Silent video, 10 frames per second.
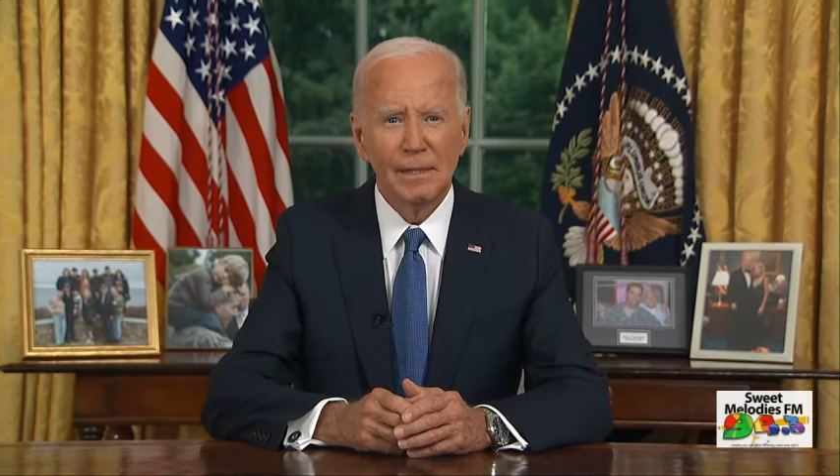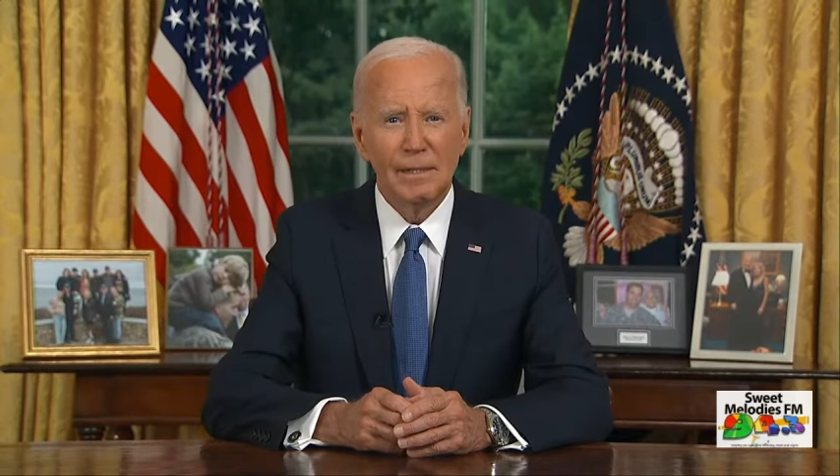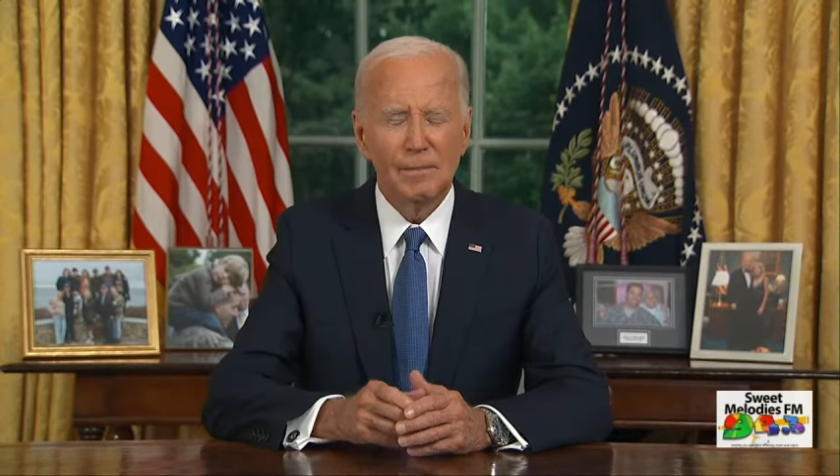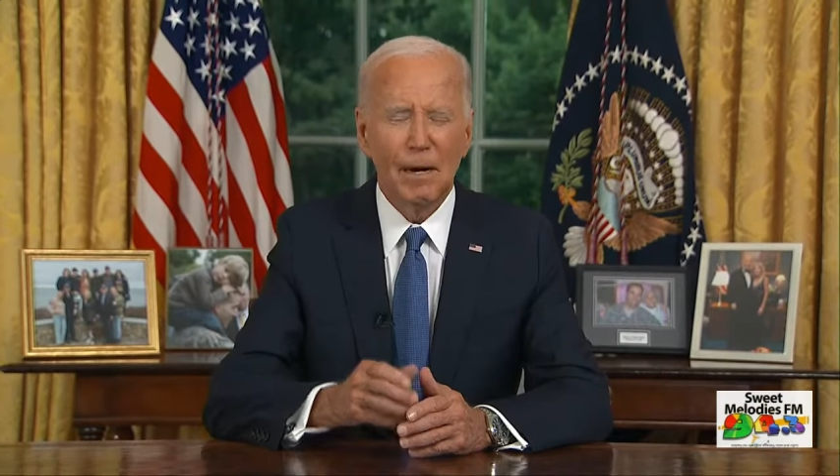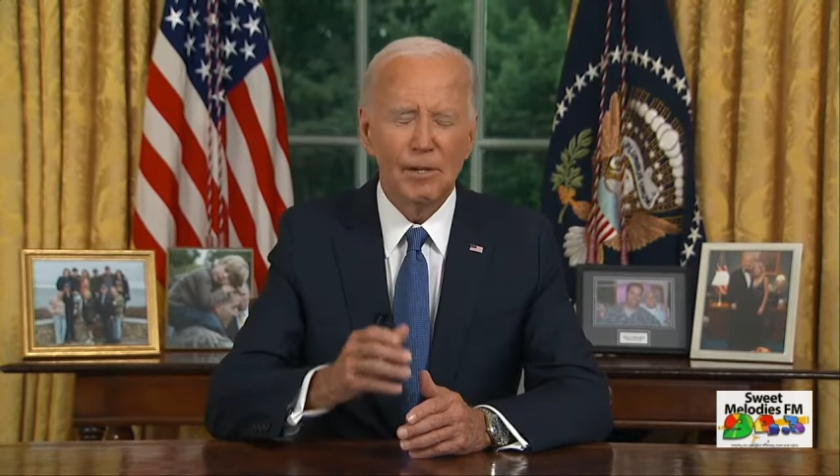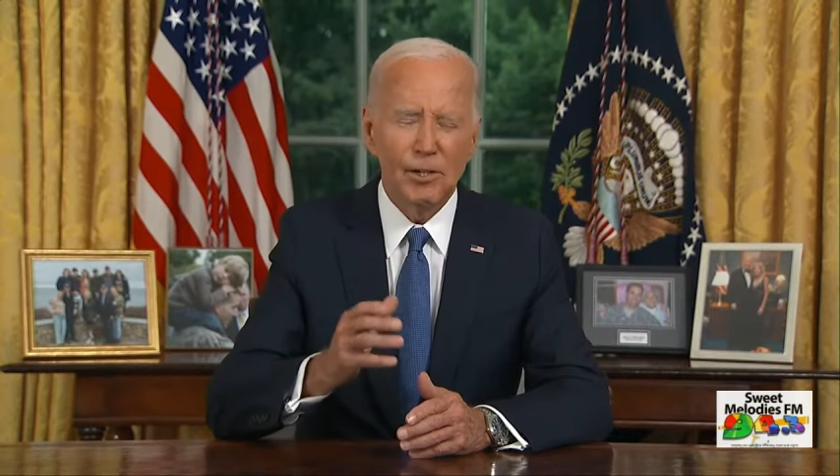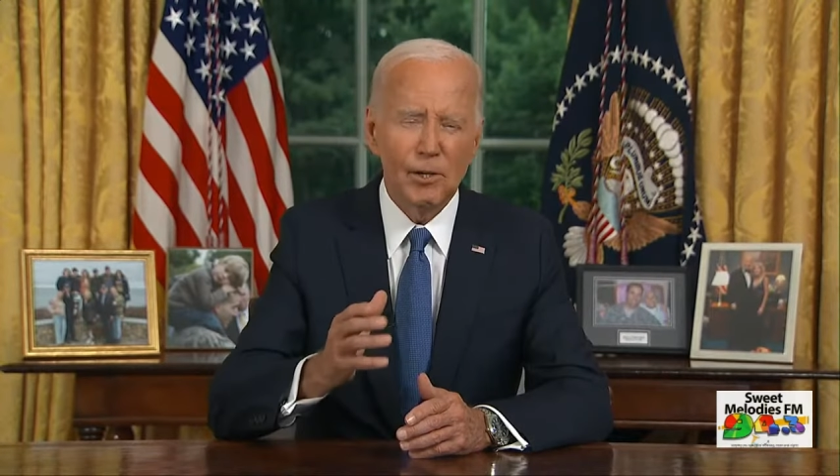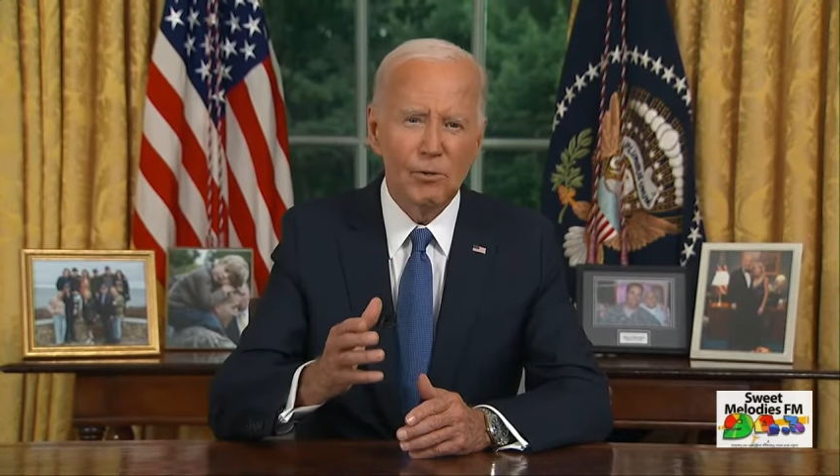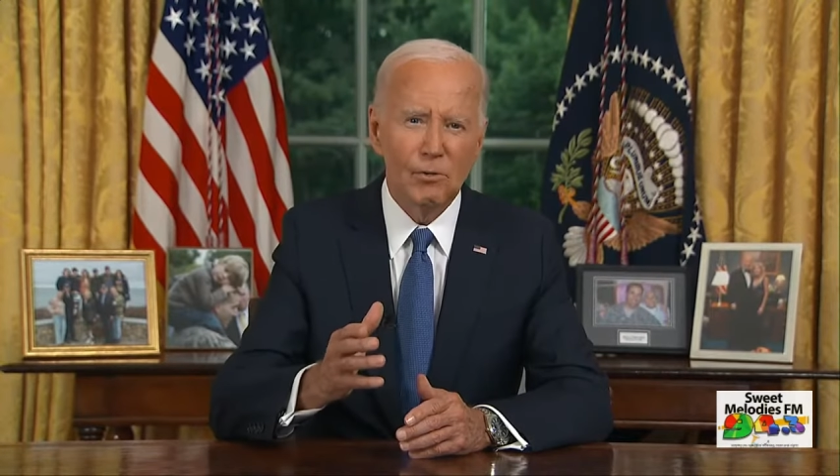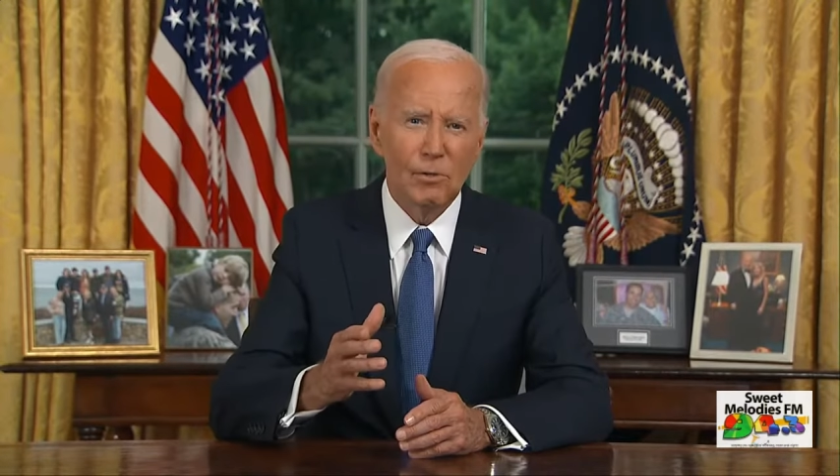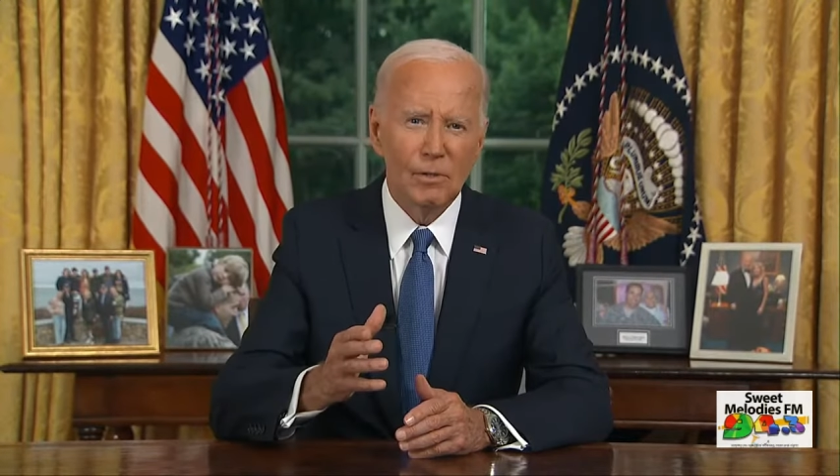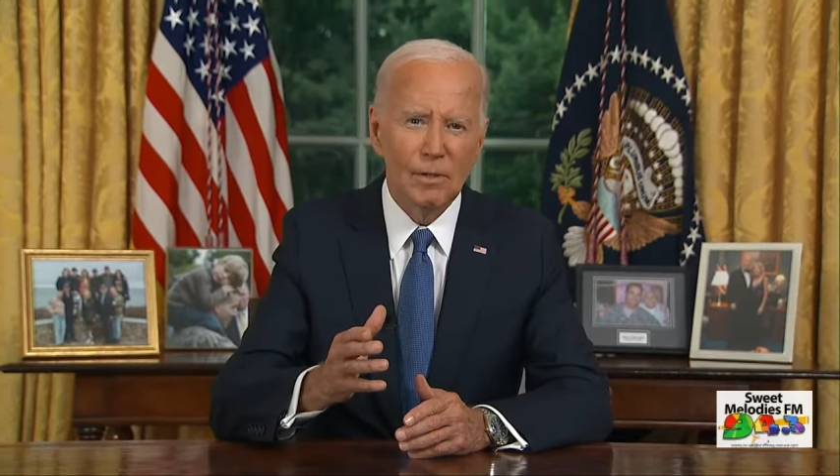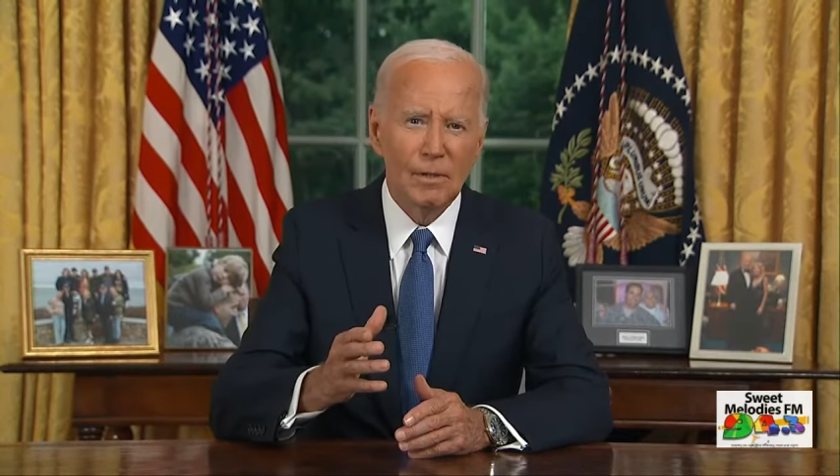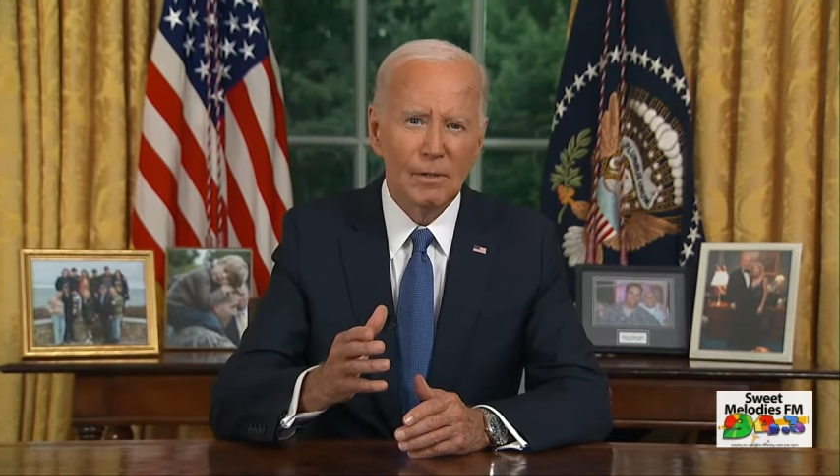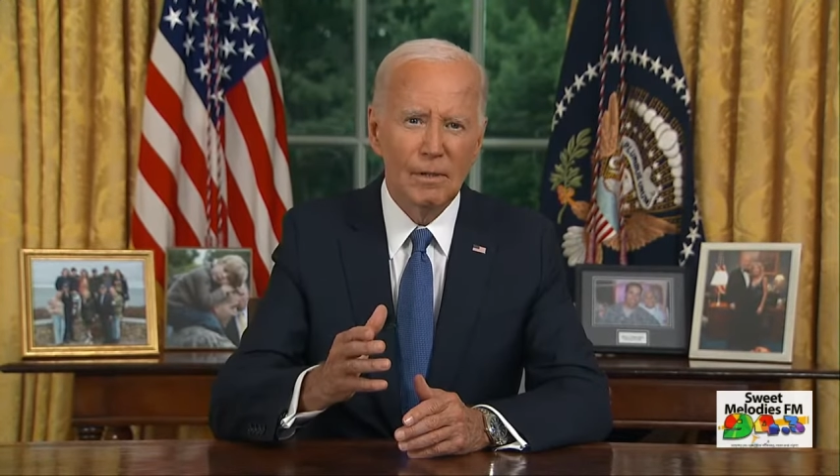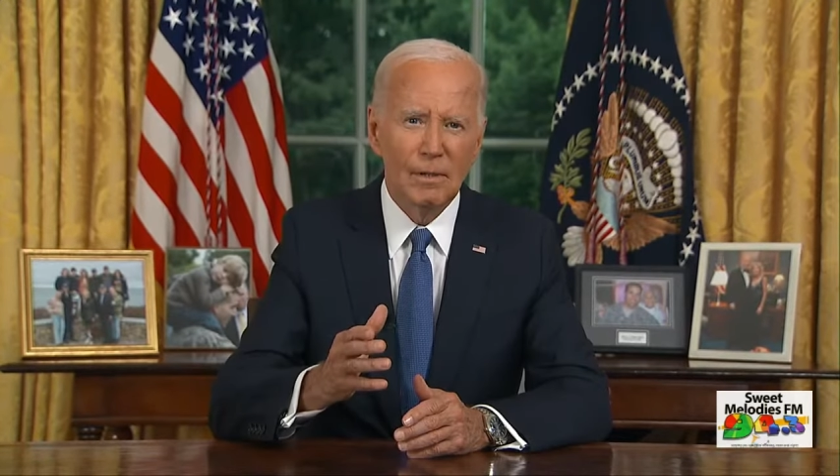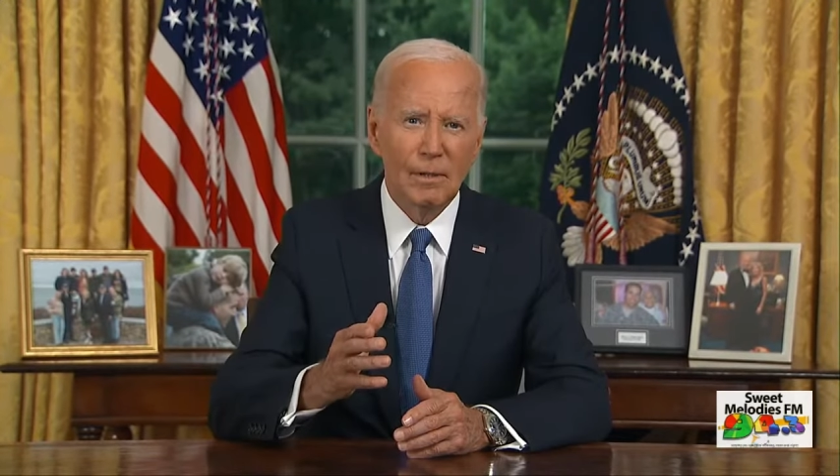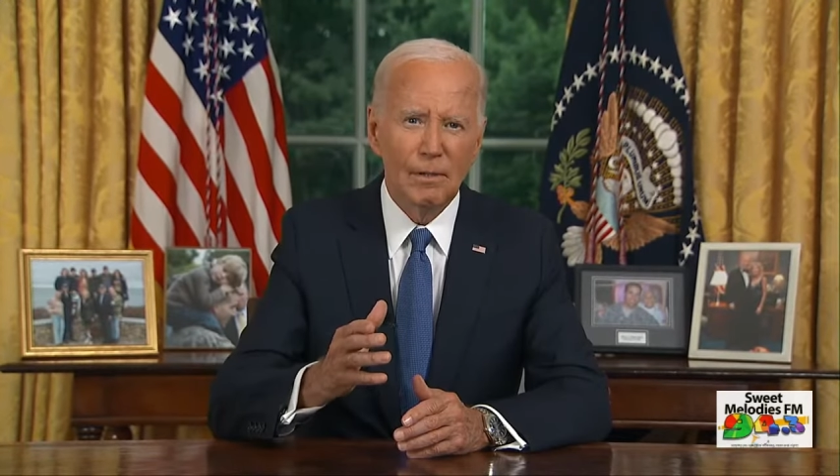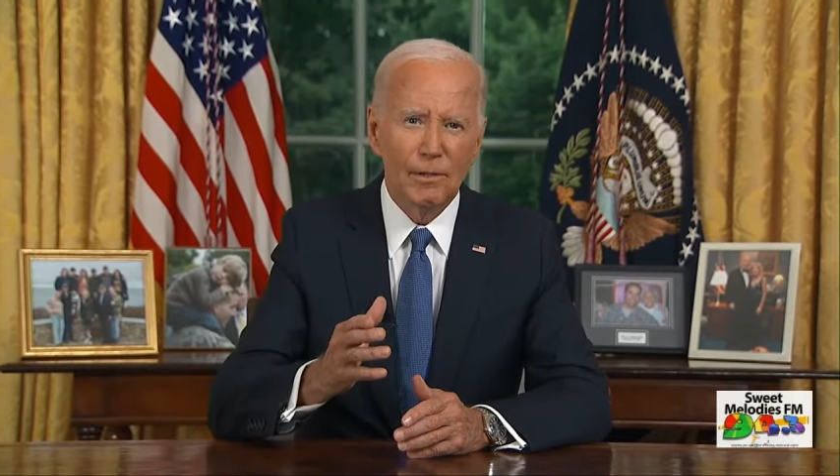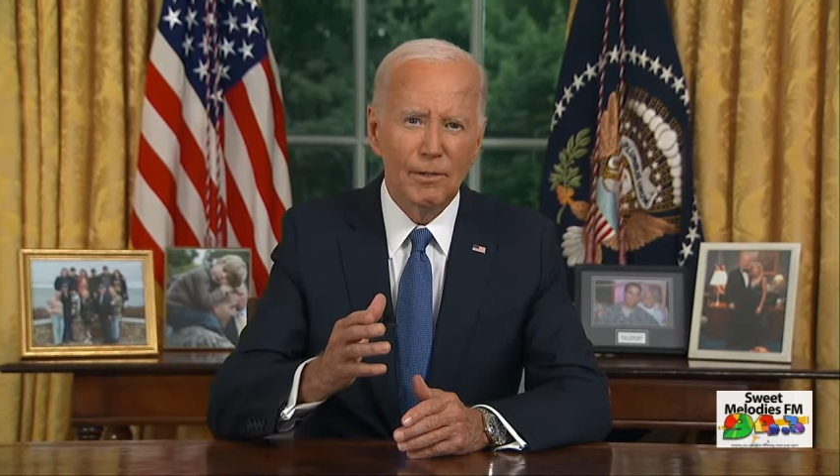It's about you,
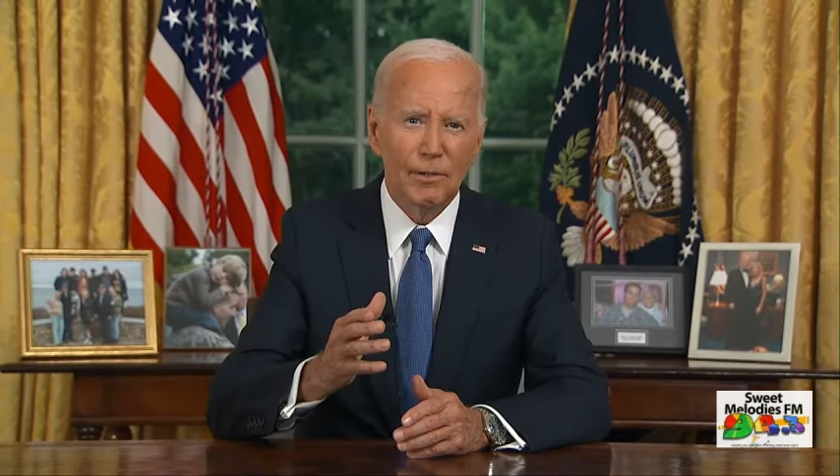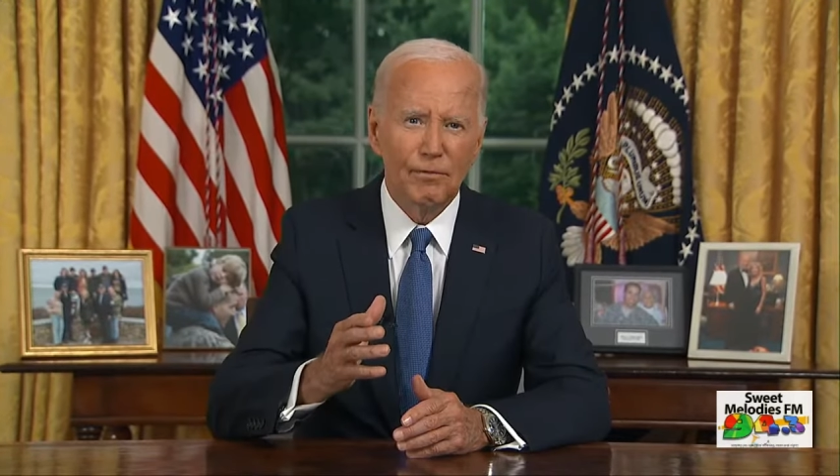your